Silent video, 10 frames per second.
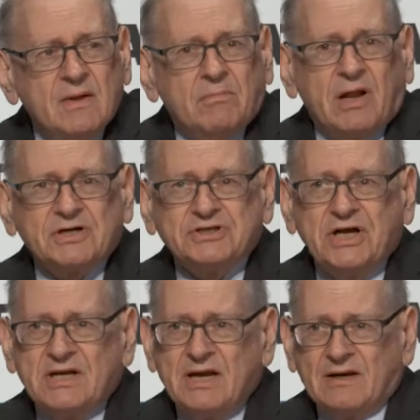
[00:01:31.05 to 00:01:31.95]

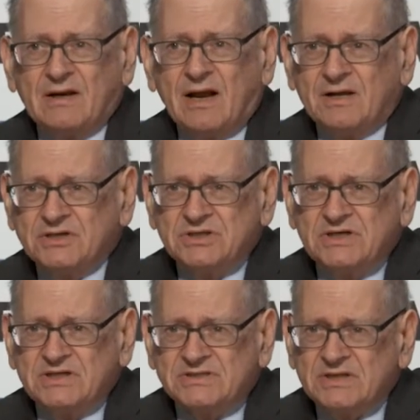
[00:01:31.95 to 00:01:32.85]
blockchain
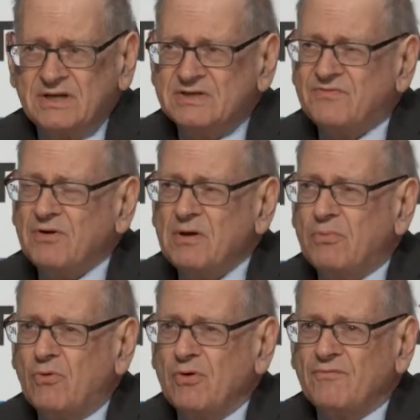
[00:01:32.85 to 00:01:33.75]
technology is very
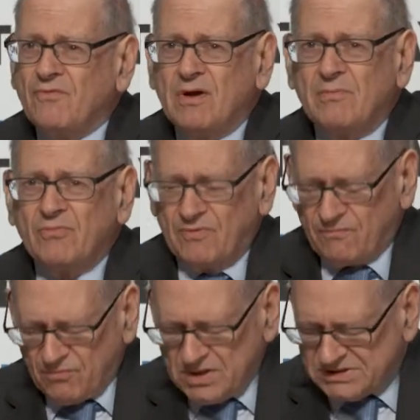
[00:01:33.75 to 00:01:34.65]
important for a number
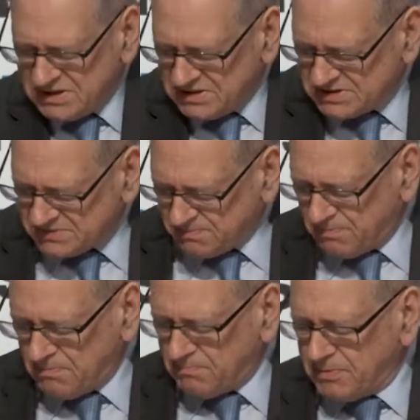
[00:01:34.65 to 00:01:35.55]
of reasons,
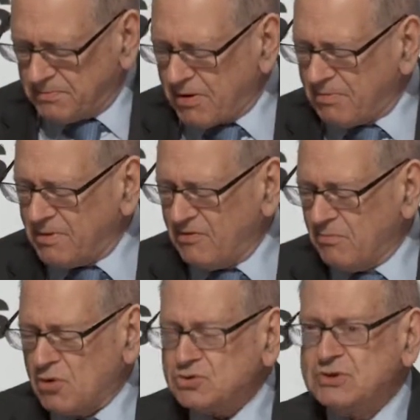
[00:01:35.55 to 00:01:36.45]
but probably the
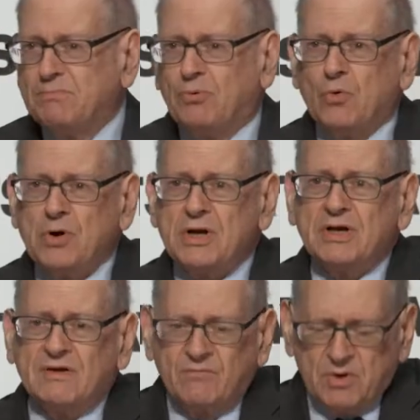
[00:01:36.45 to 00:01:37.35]
most
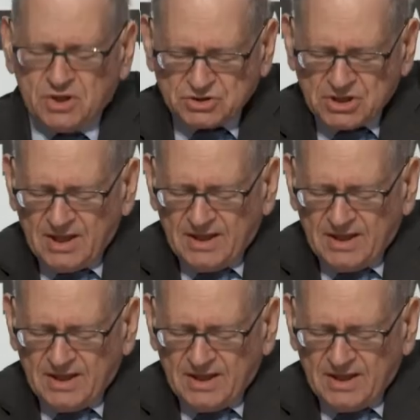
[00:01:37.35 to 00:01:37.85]
important of which